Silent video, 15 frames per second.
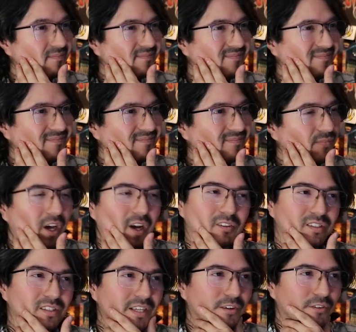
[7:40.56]
No, I was
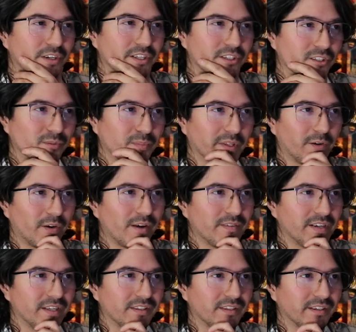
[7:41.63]
going to say Greninja, but they don't have
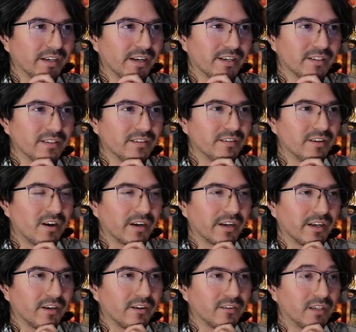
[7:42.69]
anything I could knock
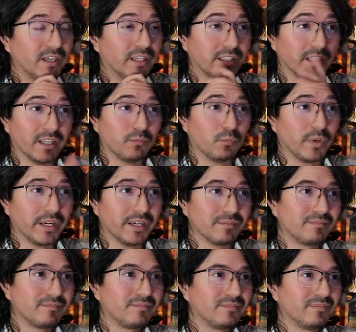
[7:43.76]
out. Wait.
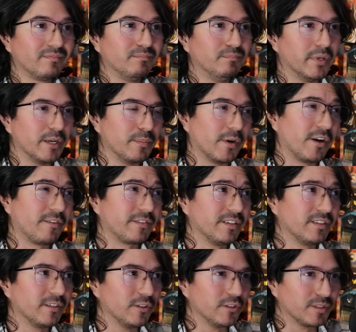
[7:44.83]
Buddy
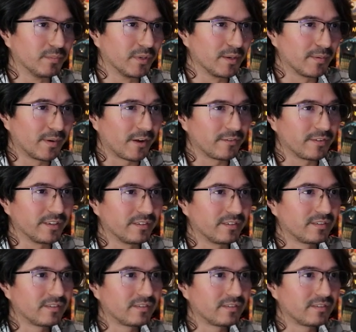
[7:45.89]
Poffin. They're using Buddy Poffin.